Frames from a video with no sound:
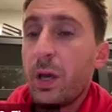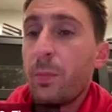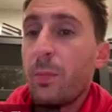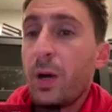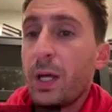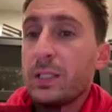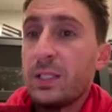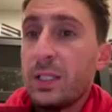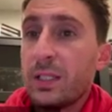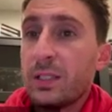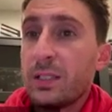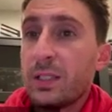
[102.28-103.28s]
my
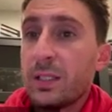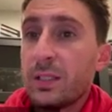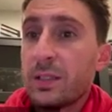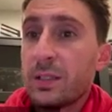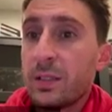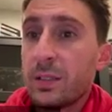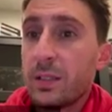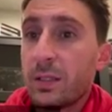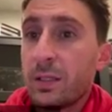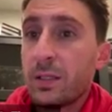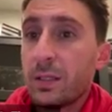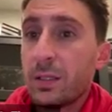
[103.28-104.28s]
distance
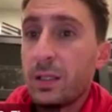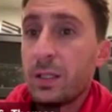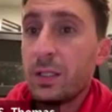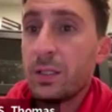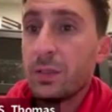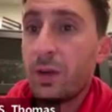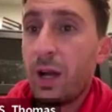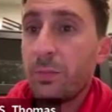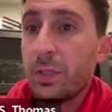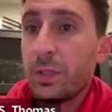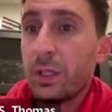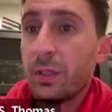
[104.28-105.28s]
is 5
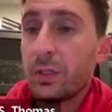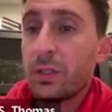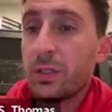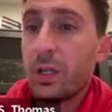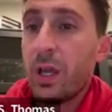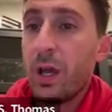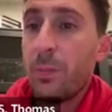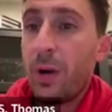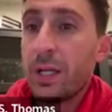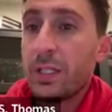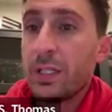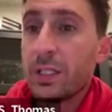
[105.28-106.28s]
meters.
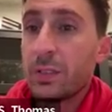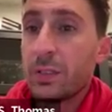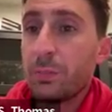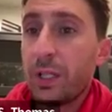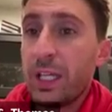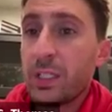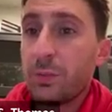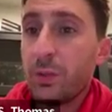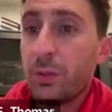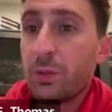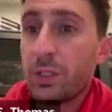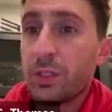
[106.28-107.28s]
My displacement,
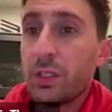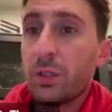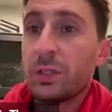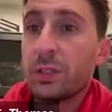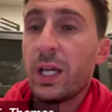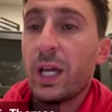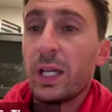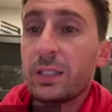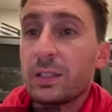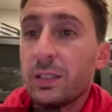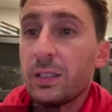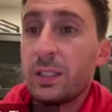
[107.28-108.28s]
which is delta
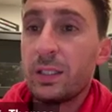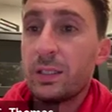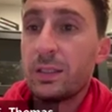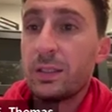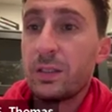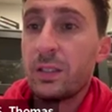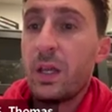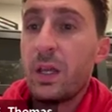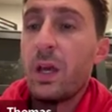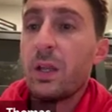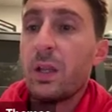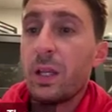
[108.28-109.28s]
x, is,
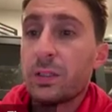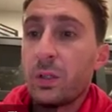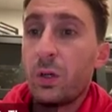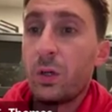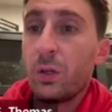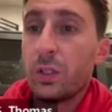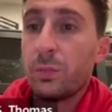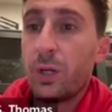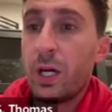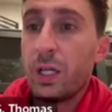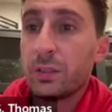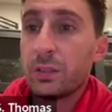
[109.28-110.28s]
let's call this
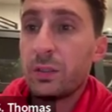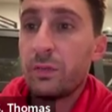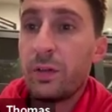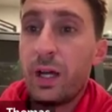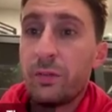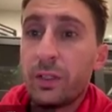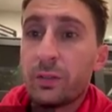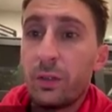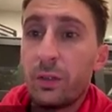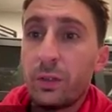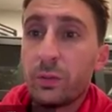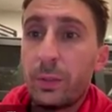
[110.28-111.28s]
positive 5. Let's call
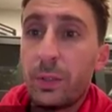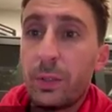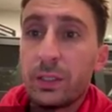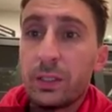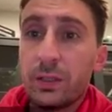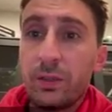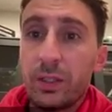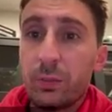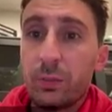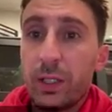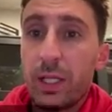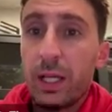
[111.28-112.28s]
this way positive, this way
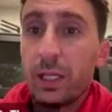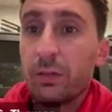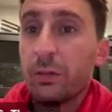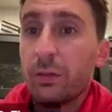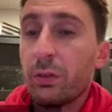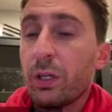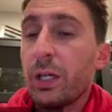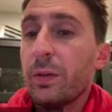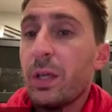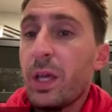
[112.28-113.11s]
negative, okay?